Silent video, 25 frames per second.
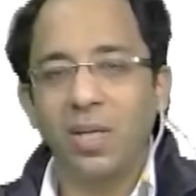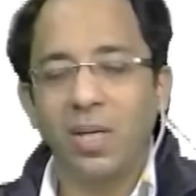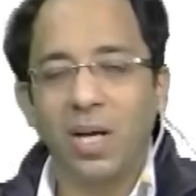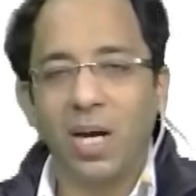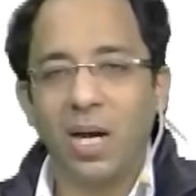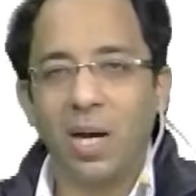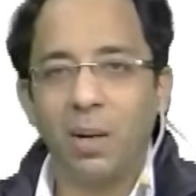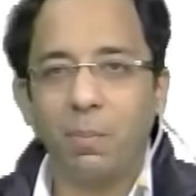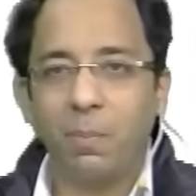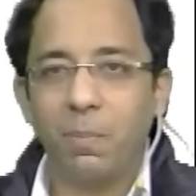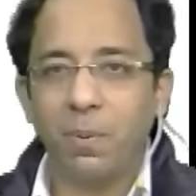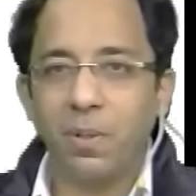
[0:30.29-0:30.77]

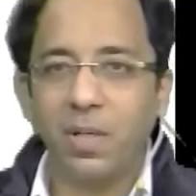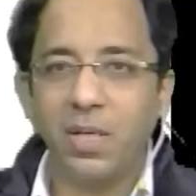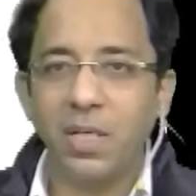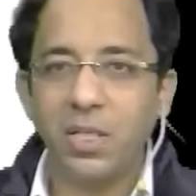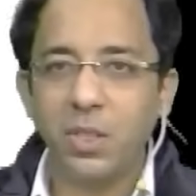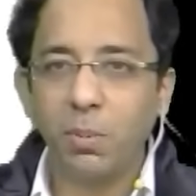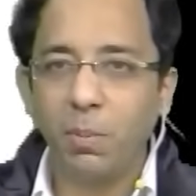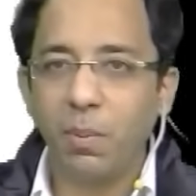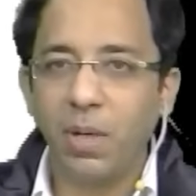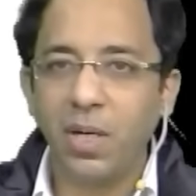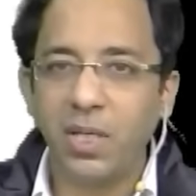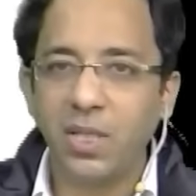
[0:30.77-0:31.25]
Ab is
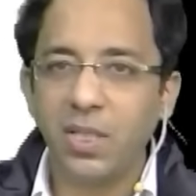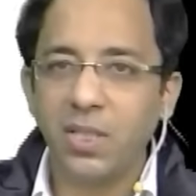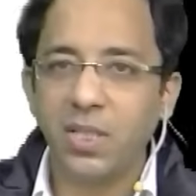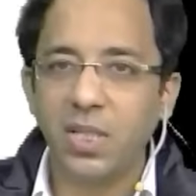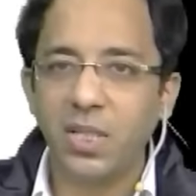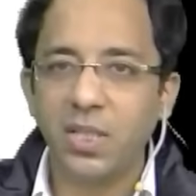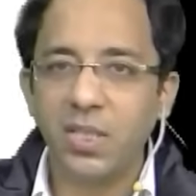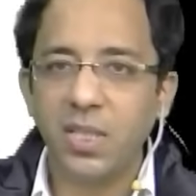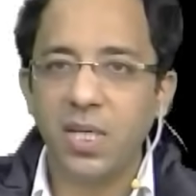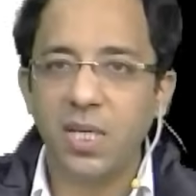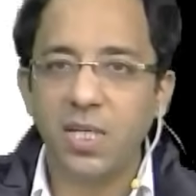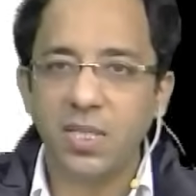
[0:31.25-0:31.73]
mindset
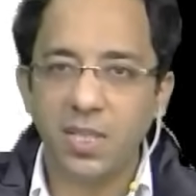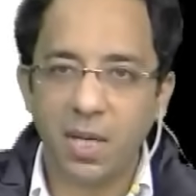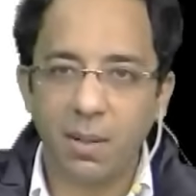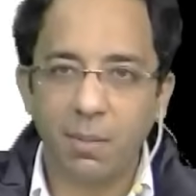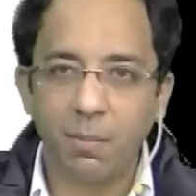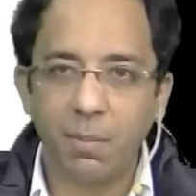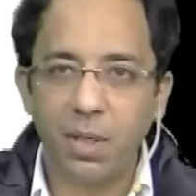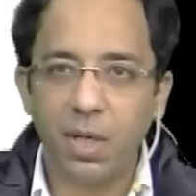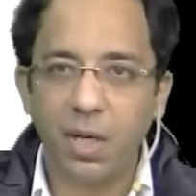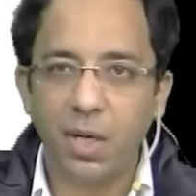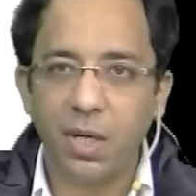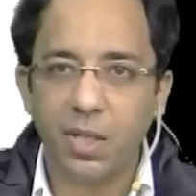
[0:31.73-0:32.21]
se exam
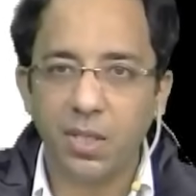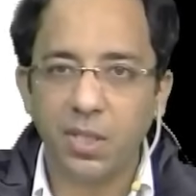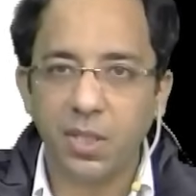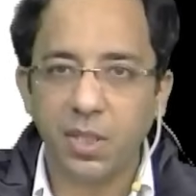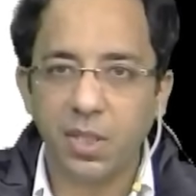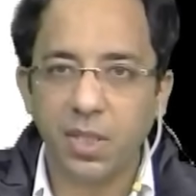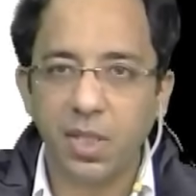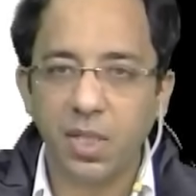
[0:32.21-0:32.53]
mein nahi lad sakte.